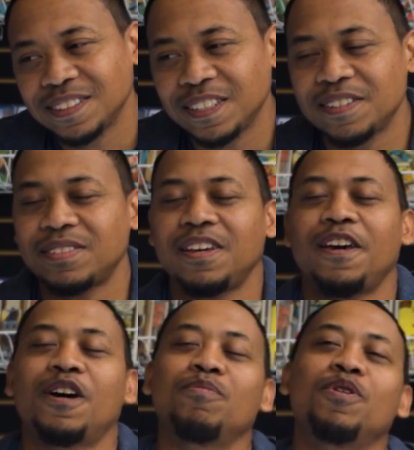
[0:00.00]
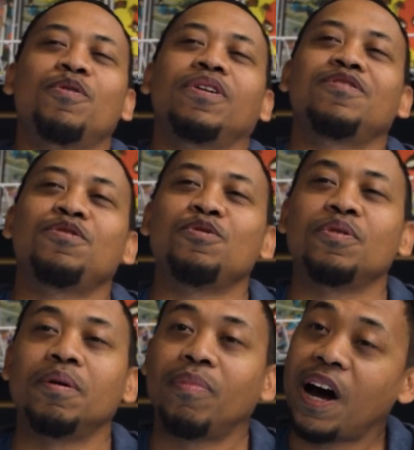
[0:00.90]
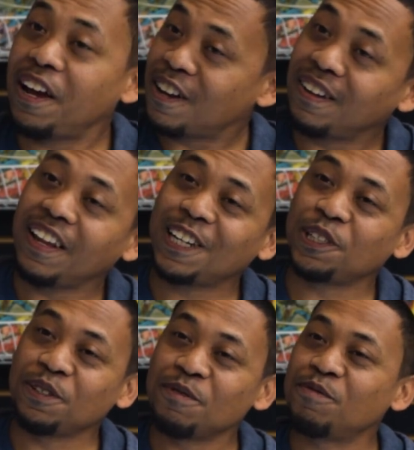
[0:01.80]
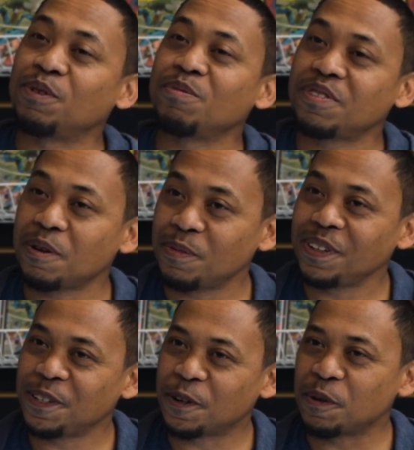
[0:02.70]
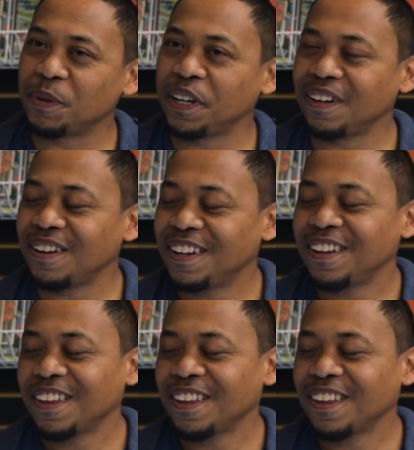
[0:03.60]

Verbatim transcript: like say I'm going to uh, buy a collection from someone. You know what I mean?